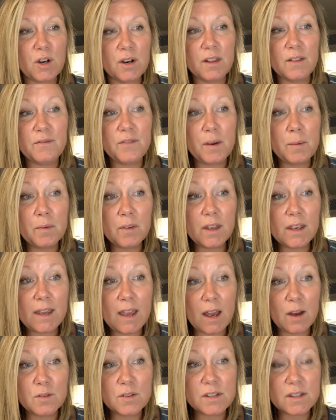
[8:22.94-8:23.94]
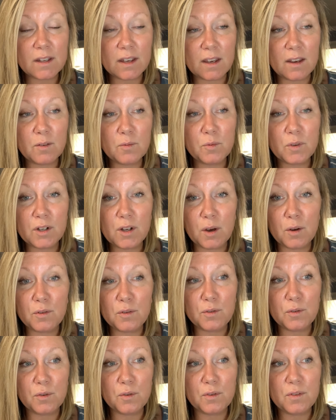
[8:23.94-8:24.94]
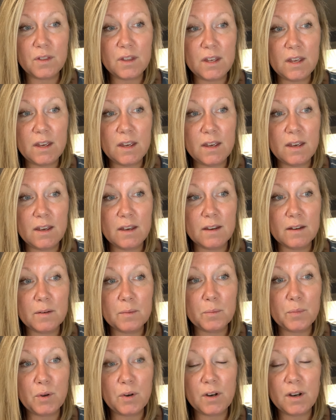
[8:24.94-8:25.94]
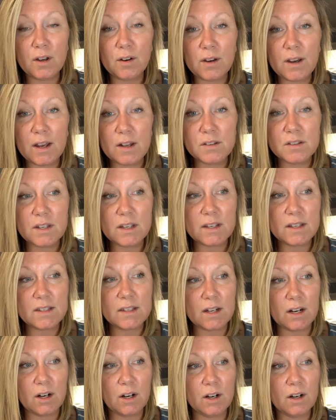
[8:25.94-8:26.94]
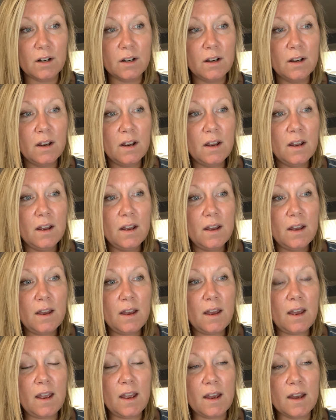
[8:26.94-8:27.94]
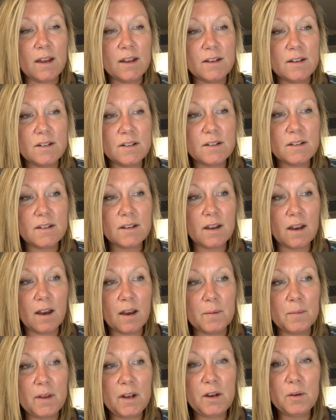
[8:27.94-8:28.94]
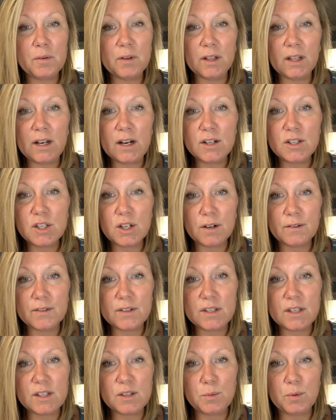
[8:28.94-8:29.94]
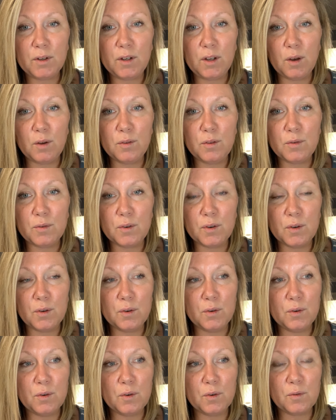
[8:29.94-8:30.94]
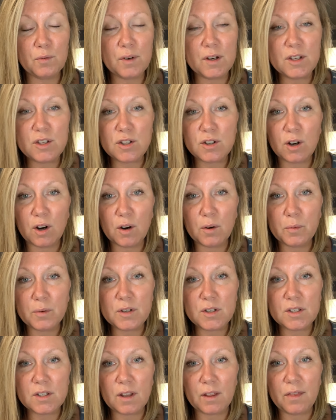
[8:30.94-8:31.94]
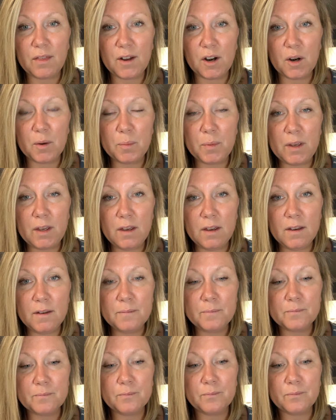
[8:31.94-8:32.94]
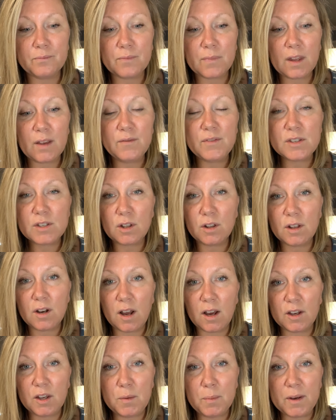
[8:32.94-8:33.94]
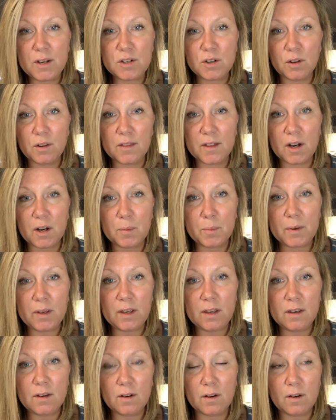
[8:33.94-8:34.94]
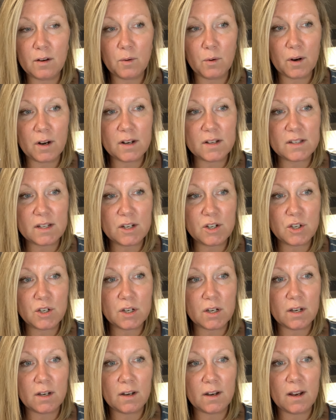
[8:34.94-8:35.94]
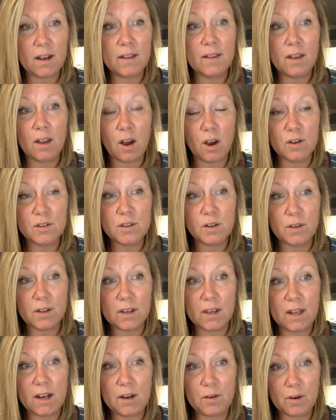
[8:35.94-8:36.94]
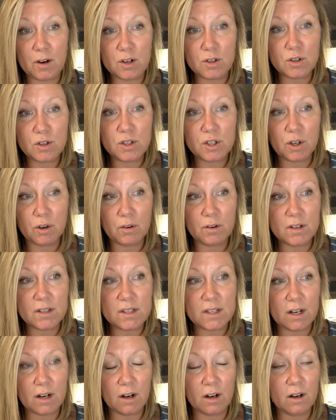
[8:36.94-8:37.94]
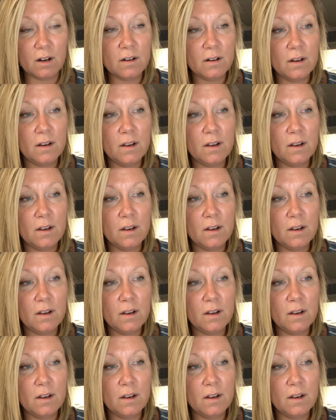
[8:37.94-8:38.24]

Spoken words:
family counseling would go through the Boot Hill Counseling Center, and any related services would go through Restart, which is a physical and occupational therapy organization, and also the Kenny Rogers Children's Center.